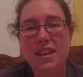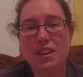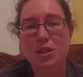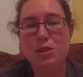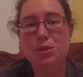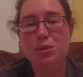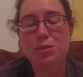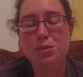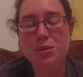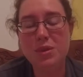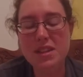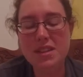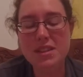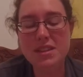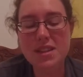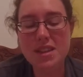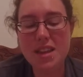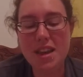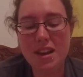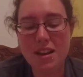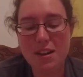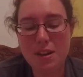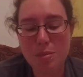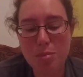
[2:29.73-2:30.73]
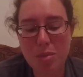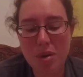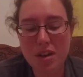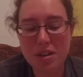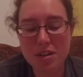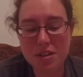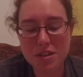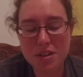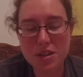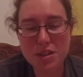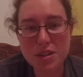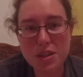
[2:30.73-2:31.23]
The reason that Harry
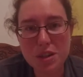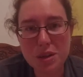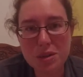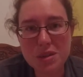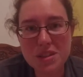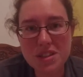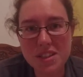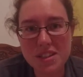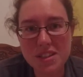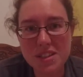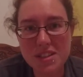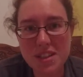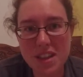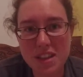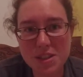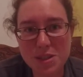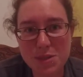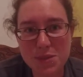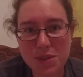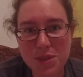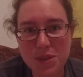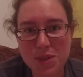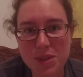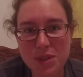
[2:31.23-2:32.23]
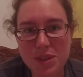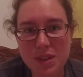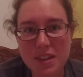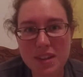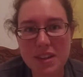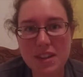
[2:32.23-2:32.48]
Potter is so successful